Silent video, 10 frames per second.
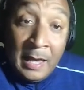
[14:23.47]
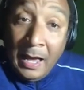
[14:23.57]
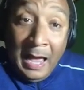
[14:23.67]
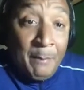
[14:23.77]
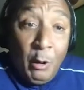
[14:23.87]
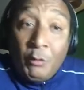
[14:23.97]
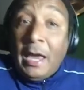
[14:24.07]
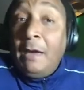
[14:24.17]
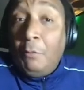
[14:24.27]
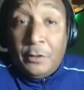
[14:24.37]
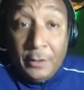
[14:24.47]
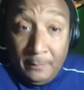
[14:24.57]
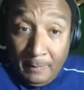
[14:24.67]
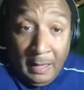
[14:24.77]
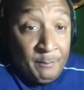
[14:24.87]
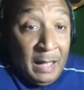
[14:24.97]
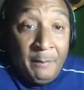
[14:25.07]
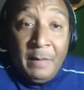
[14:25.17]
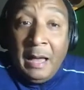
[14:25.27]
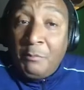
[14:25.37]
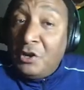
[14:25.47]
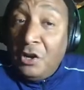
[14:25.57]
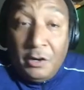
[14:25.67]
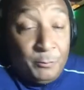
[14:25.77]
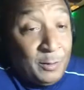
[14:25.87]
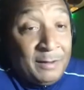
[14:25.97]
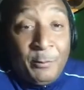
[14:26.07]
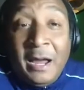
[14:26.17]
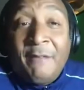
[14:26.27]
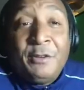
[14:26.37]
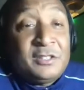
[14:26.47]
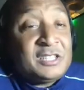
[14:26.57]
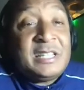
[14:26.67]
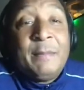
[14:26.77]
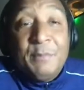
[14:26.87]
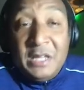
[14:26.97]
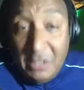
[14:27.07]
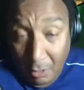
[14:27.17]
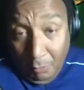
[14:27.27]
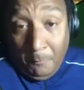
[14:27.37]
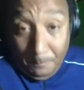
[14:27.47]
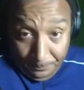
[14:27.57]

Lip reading: I'm okay with it. I'm good. Wherever, just let me know.